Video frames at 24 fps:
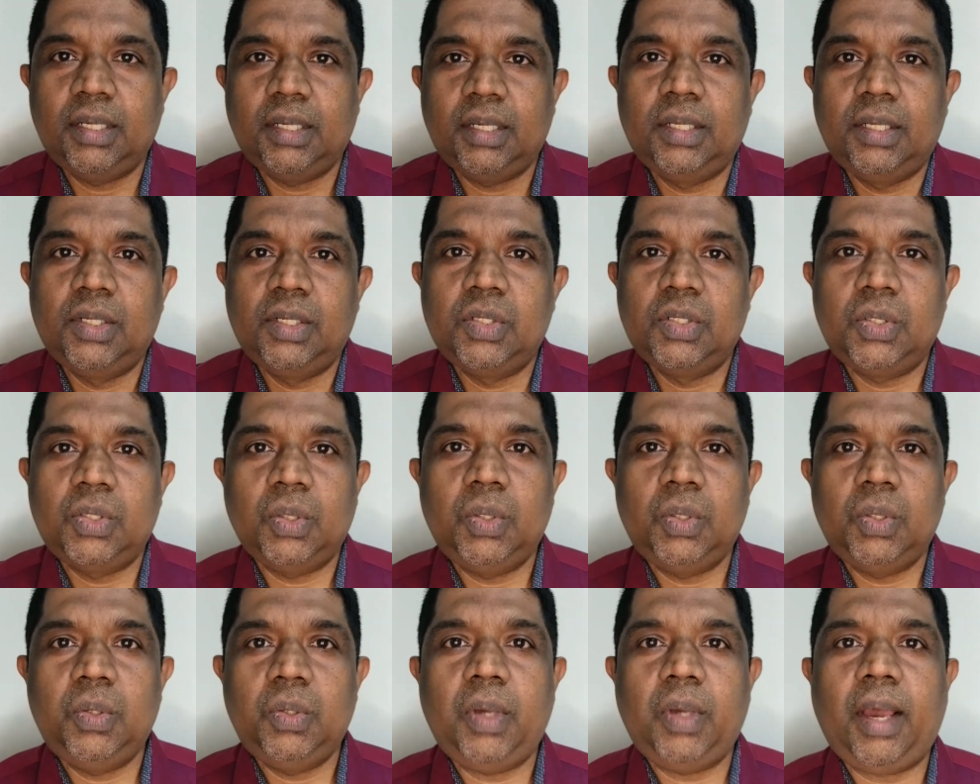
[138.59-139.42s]
So
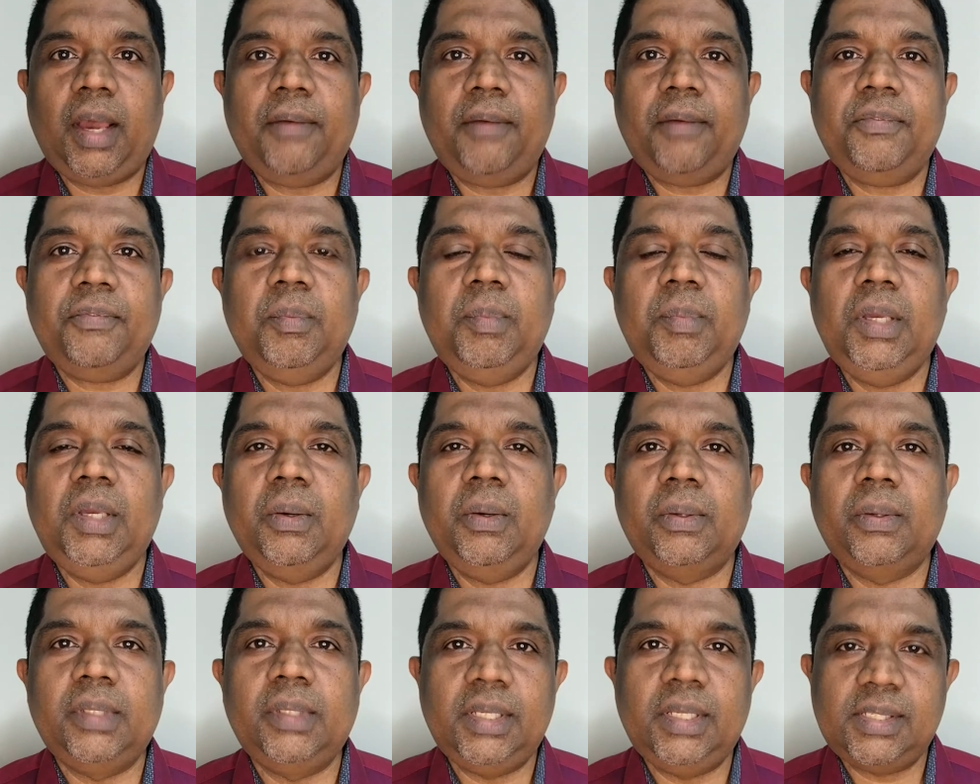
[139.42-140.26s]
you have to be on
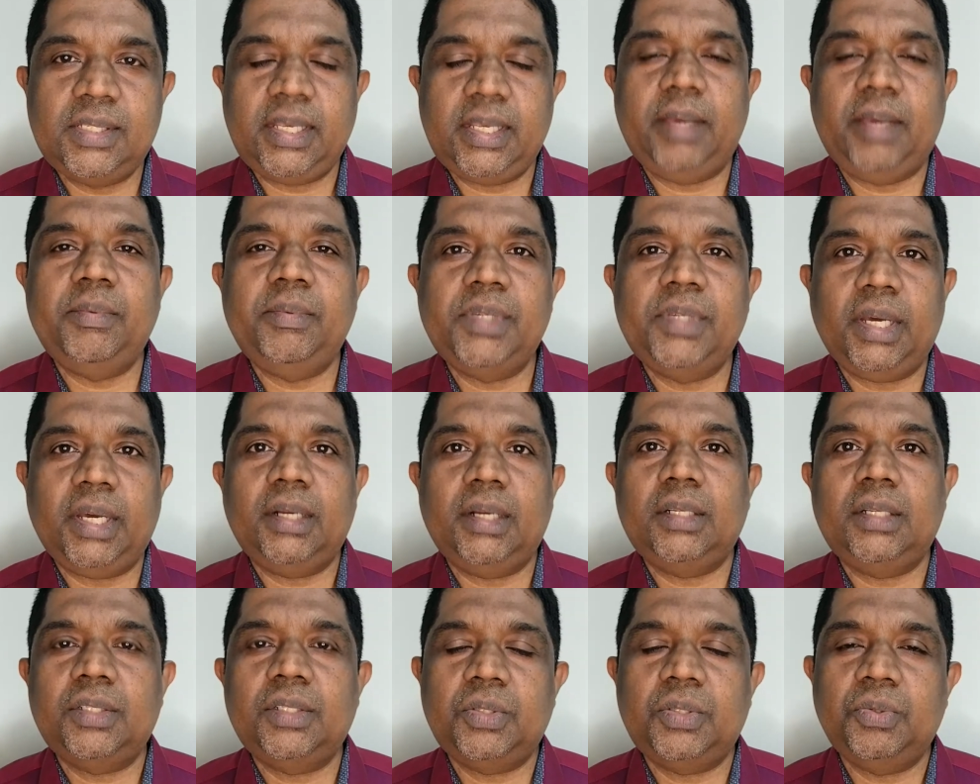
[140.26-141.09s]
these same
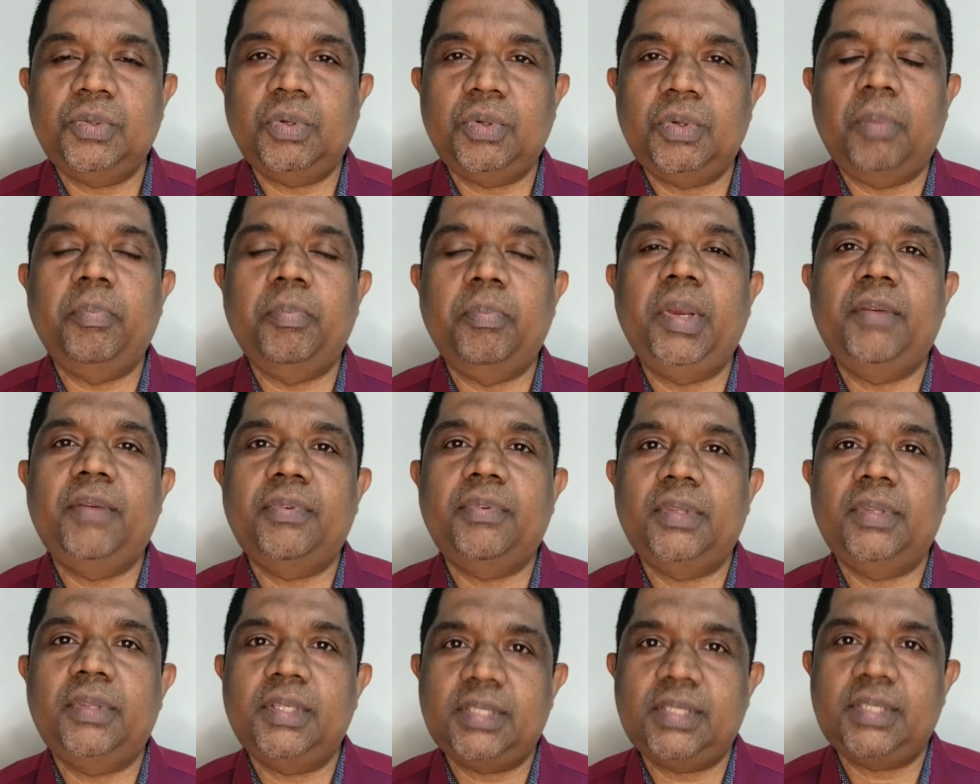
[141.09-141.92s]
channels to compete for the
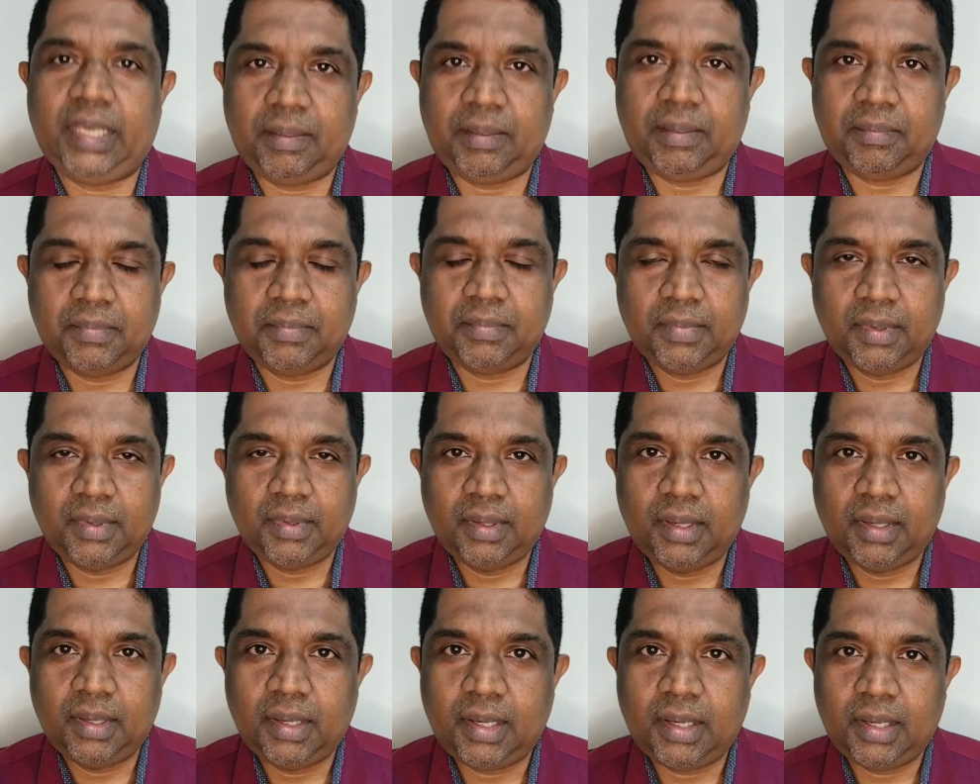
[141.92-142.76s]
same
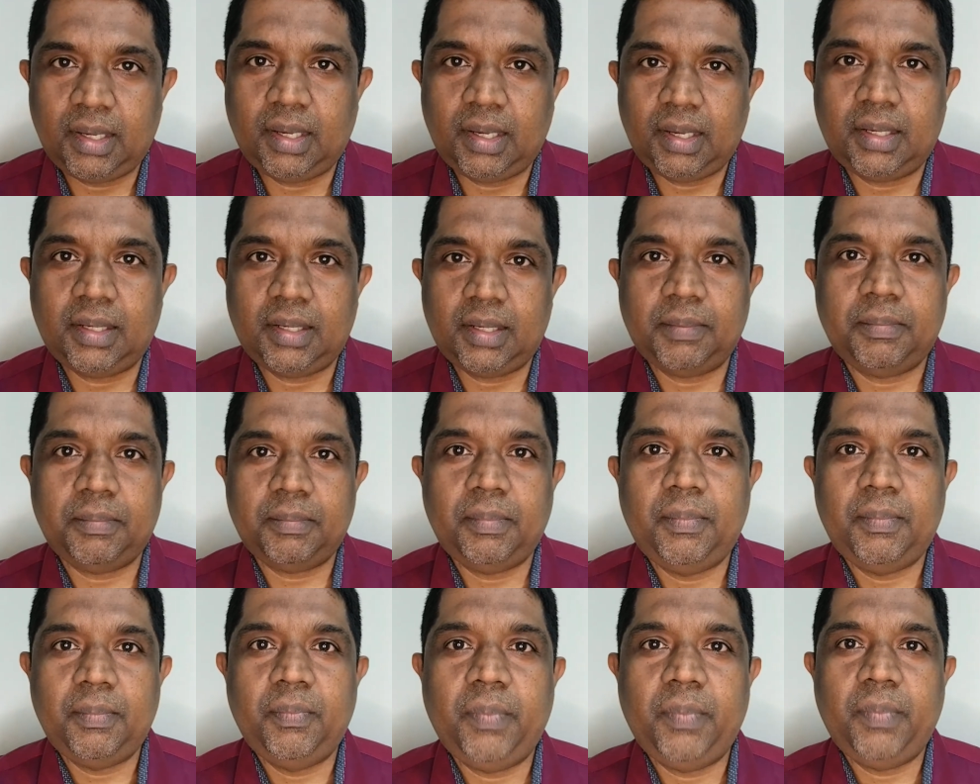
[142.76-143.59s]
um,
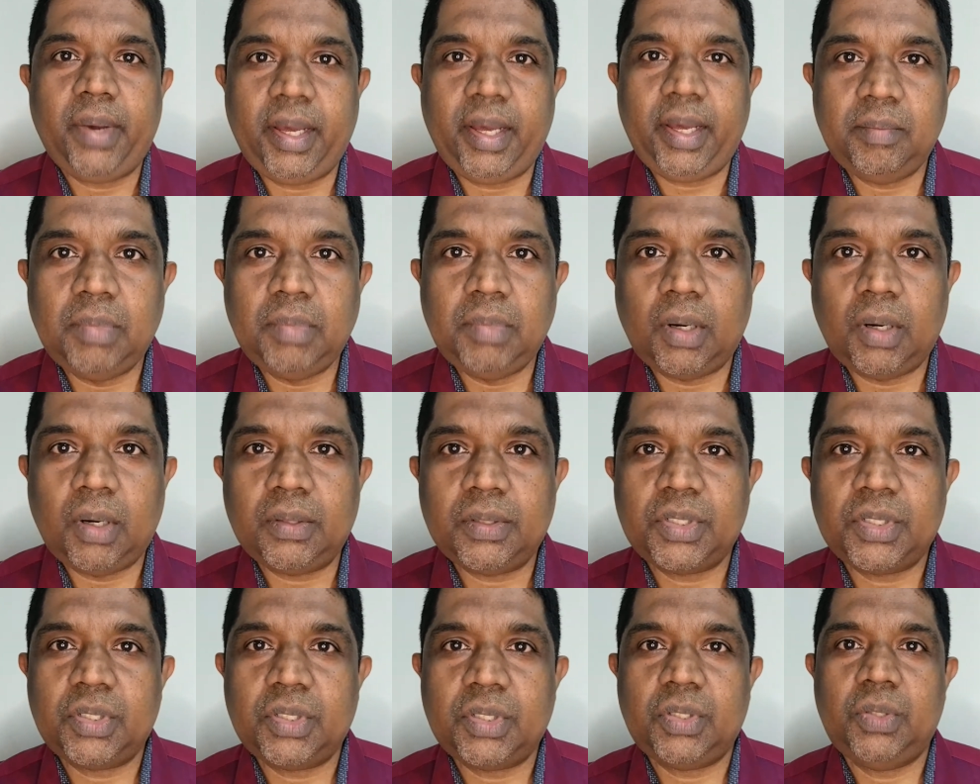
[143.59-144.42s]

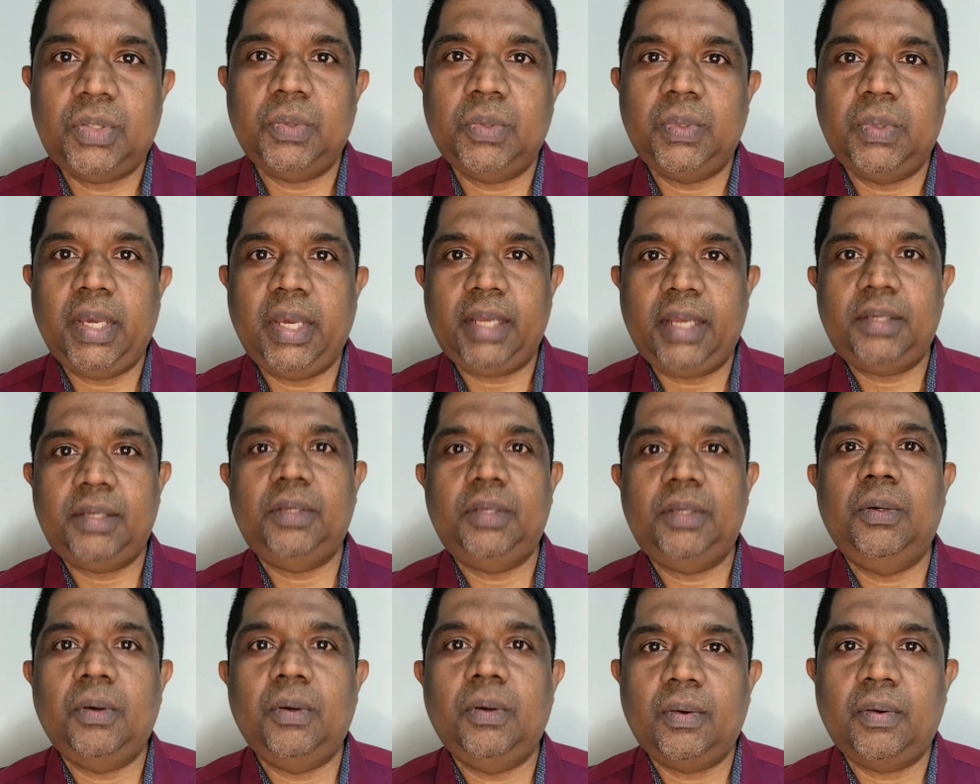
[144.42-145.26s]
eyeballs to get
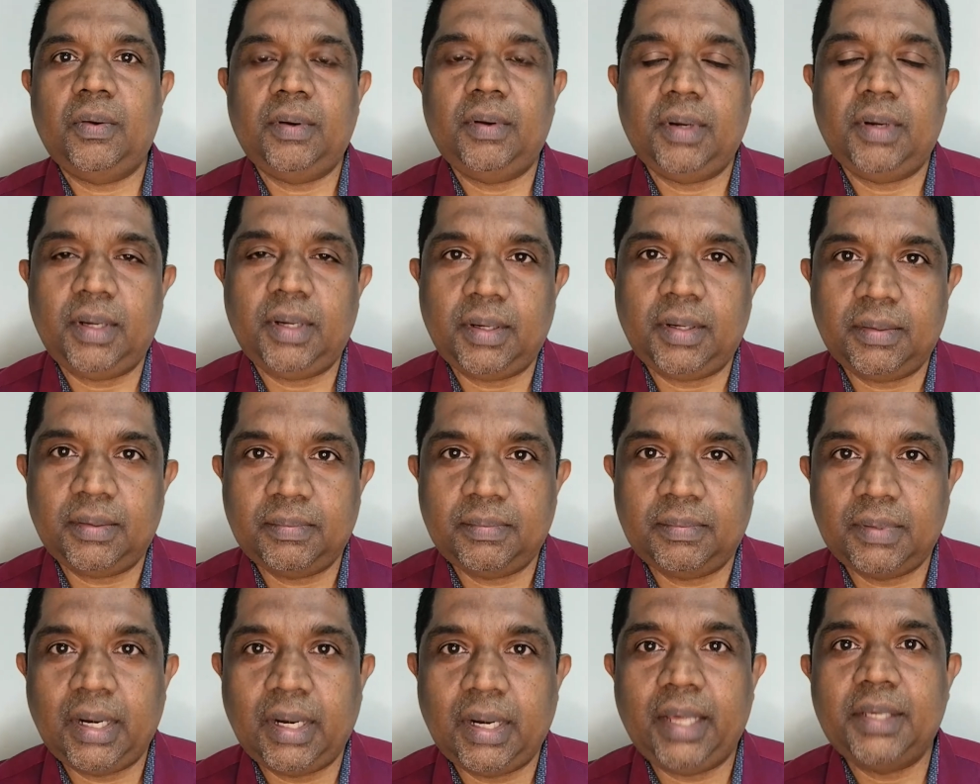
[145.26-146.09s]
your
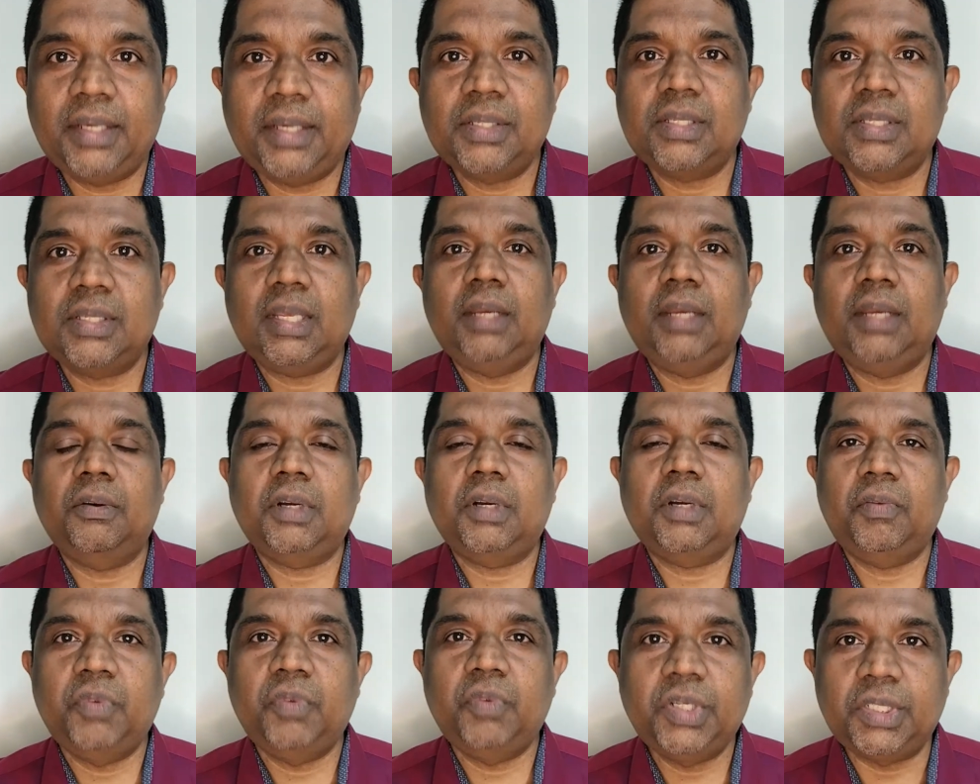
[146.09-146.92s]
clicks and your
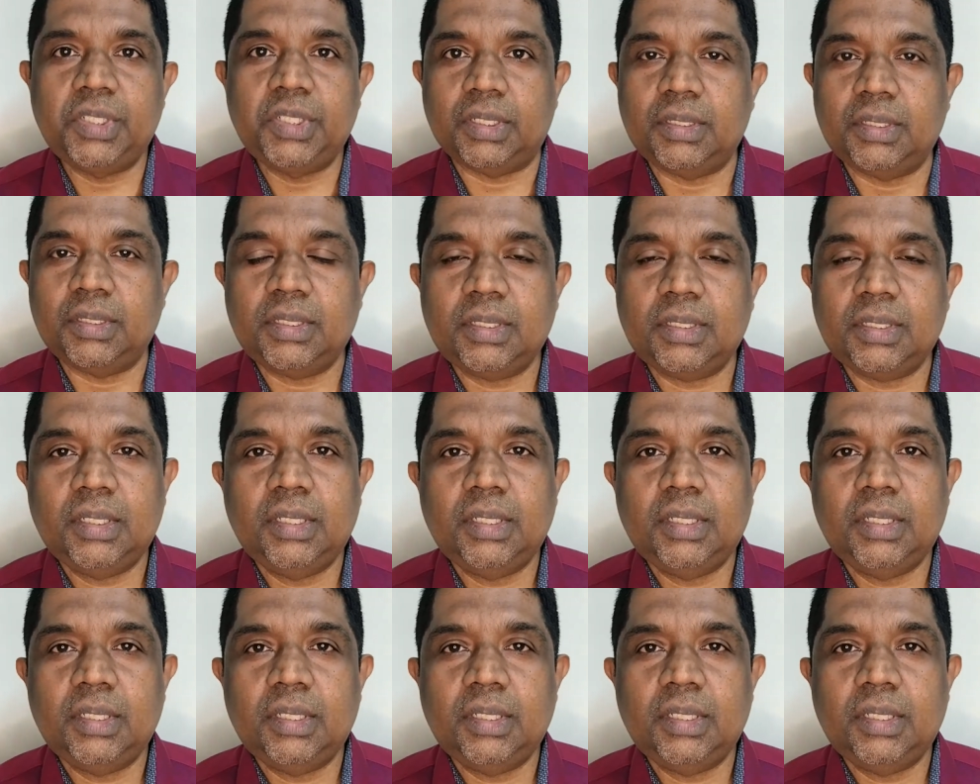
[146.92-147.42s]
conversions.